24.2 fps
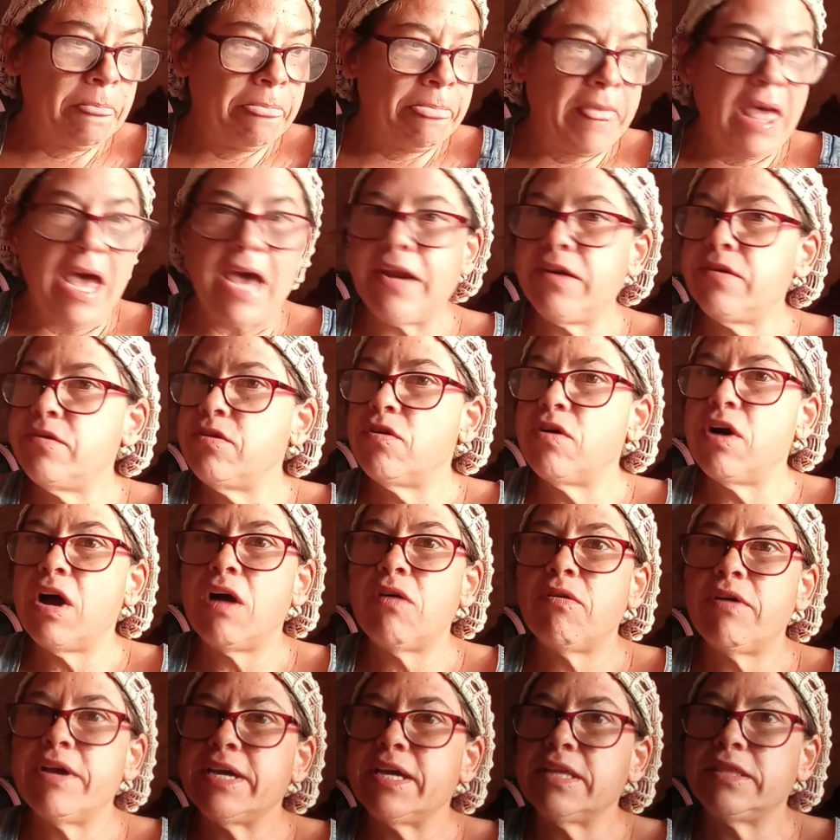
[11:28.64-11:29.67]
I don't know
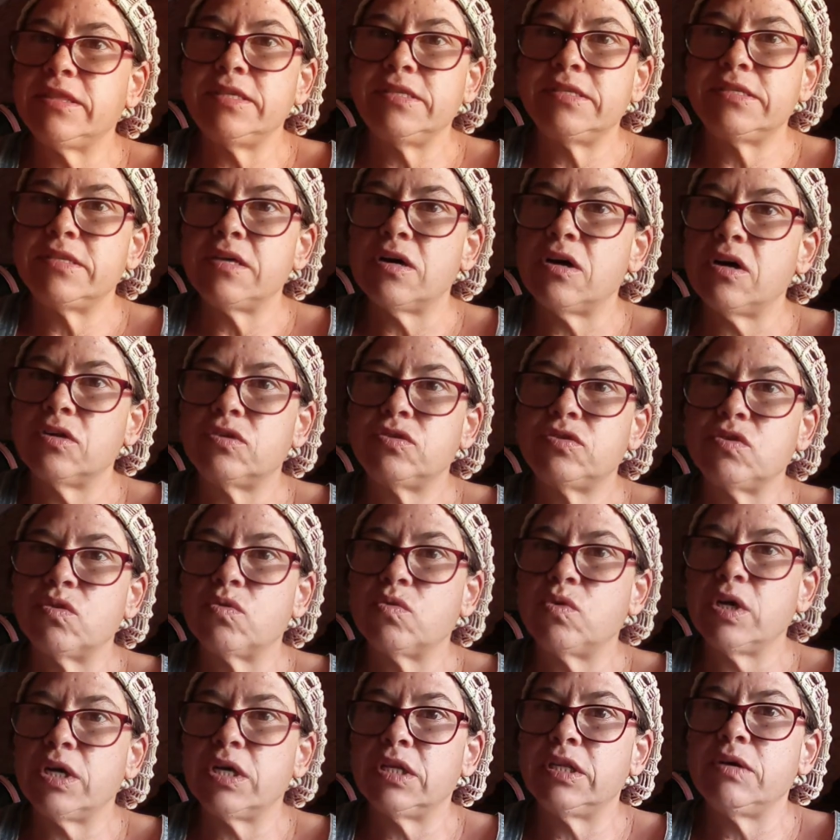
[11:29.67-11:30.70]
how I get these dogs so
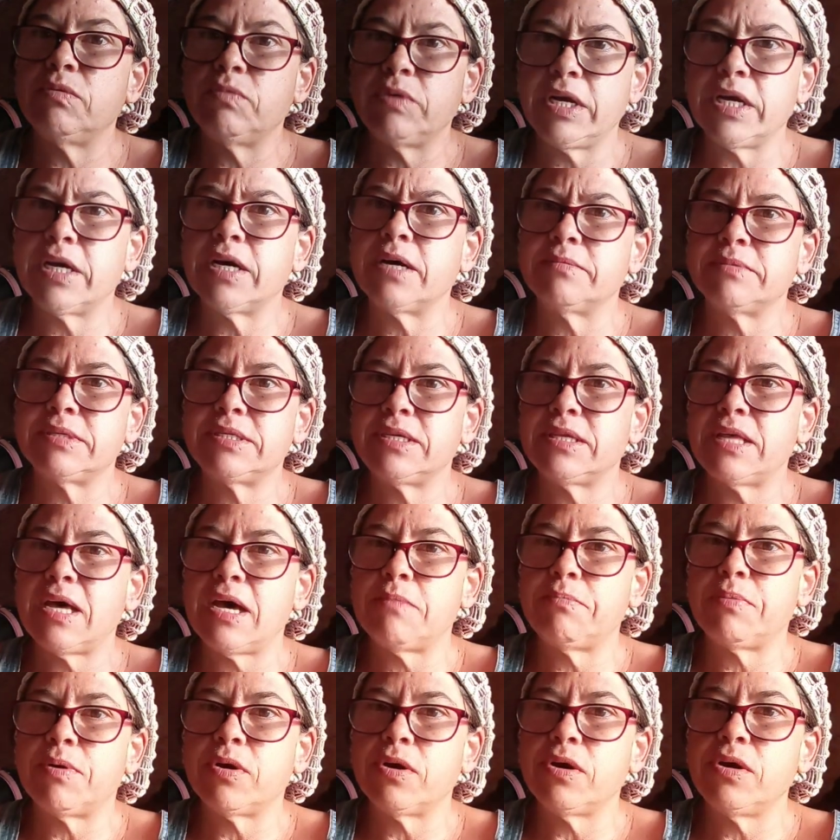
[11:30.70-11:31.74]
quickly when it comes to
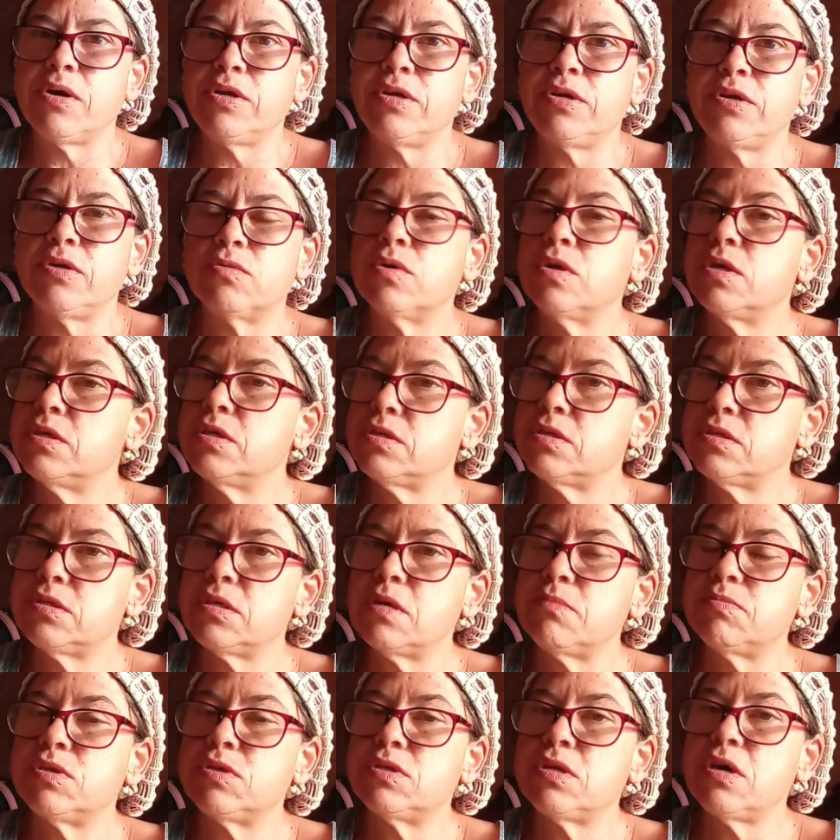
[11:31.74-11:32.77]
that part. You know,
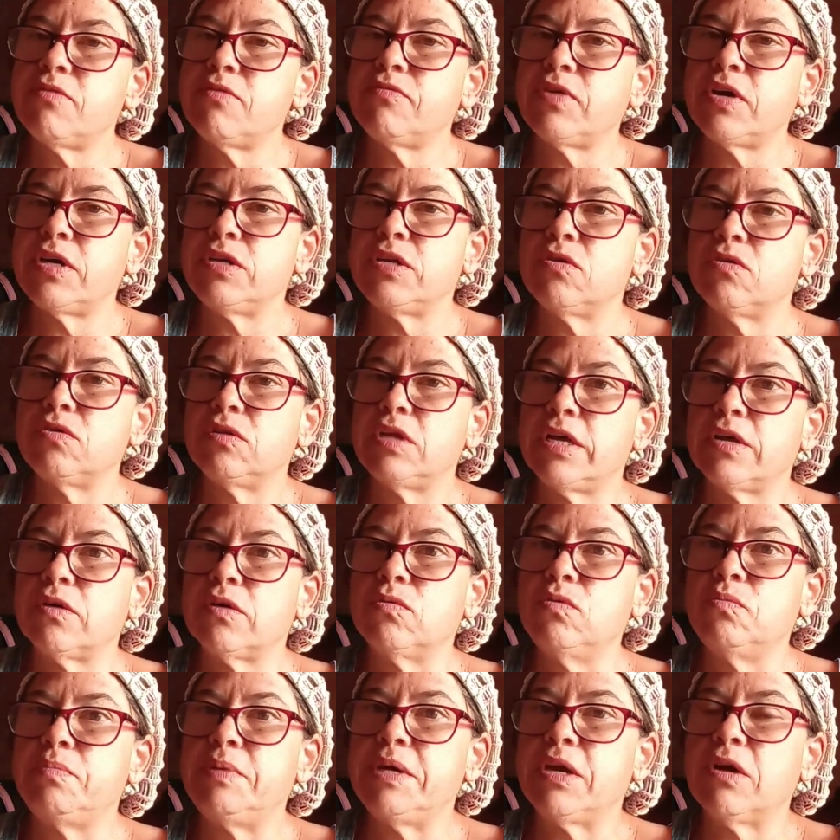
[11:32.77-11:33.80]
some stuff I know, like,
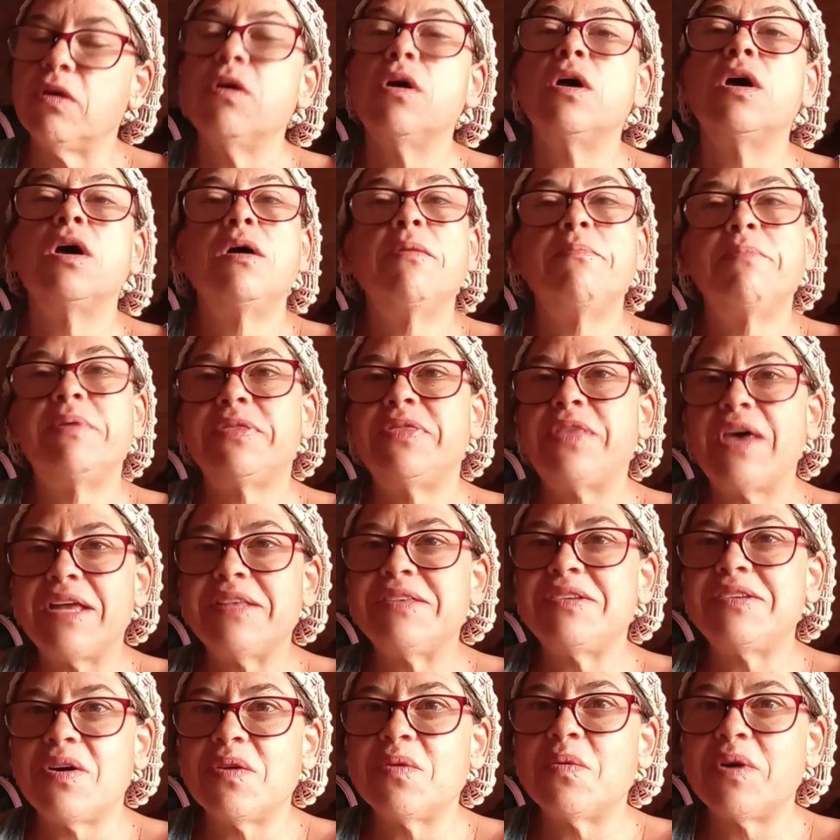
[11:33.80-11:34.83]
ooh, because, but
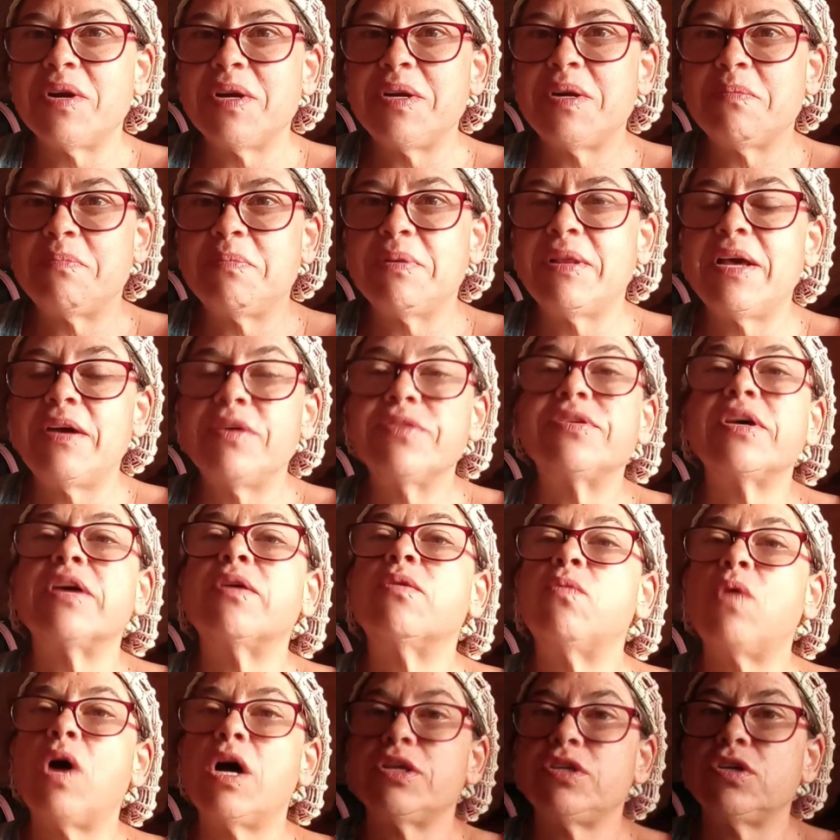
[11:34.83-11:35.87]
that dog wanted to play. I was
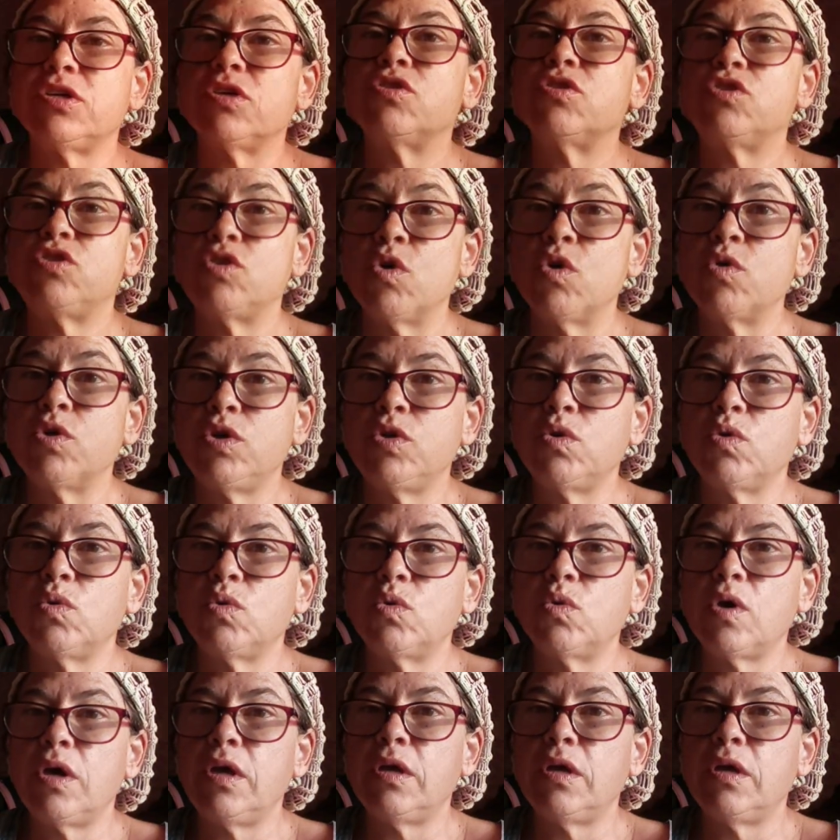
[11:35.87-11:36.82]
like, watch, I'll show you.